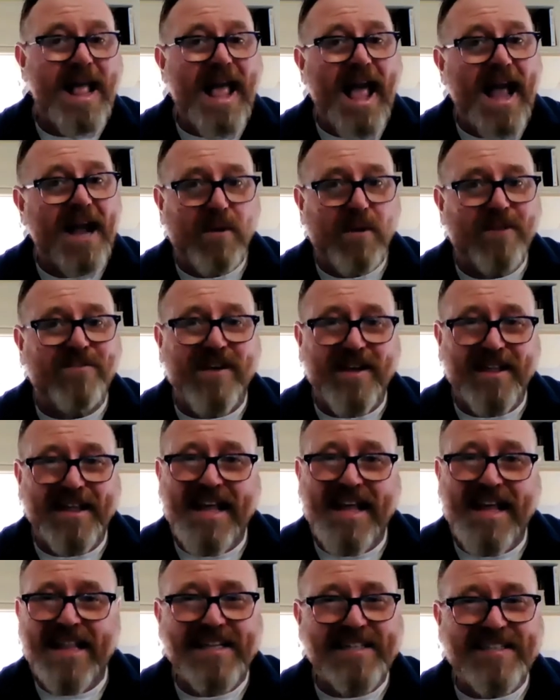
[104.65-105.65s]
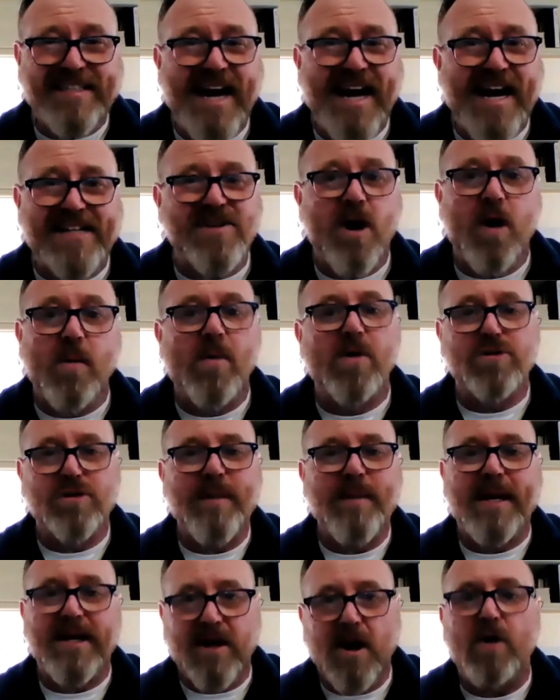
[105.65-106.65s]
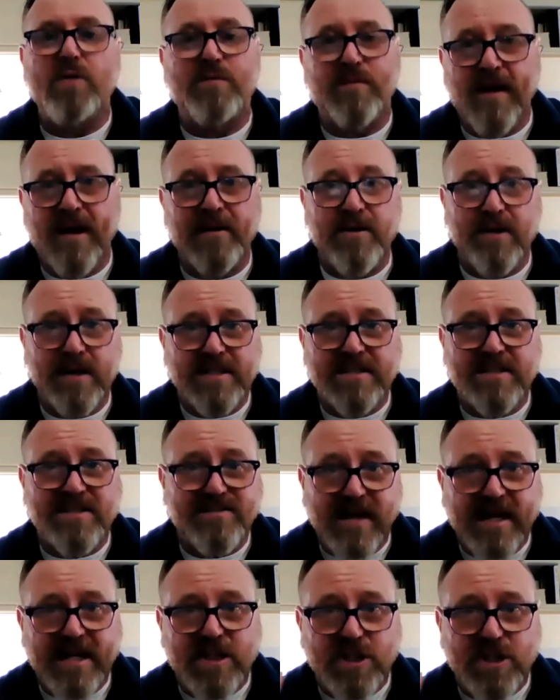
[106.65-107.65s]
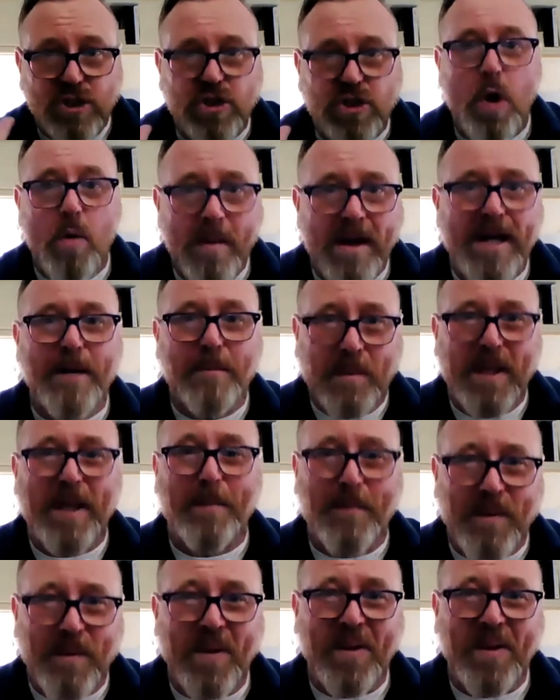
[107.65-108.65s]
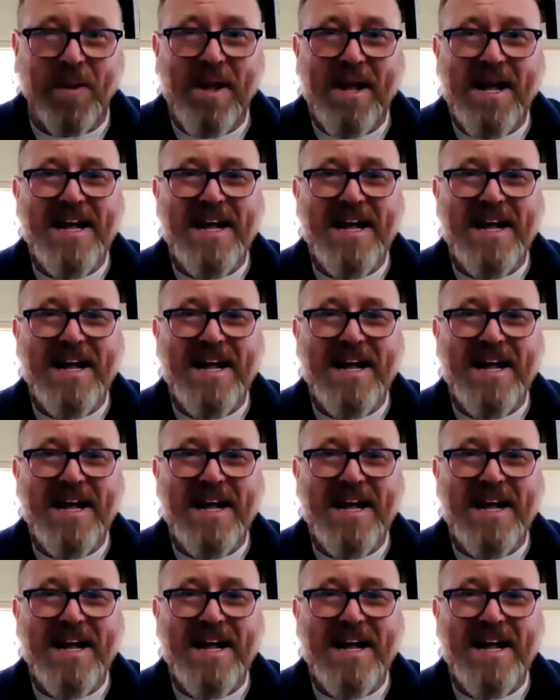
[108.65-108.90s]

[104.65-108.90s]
And quite frankly, this guy is almost my co-founder. He has invited so many people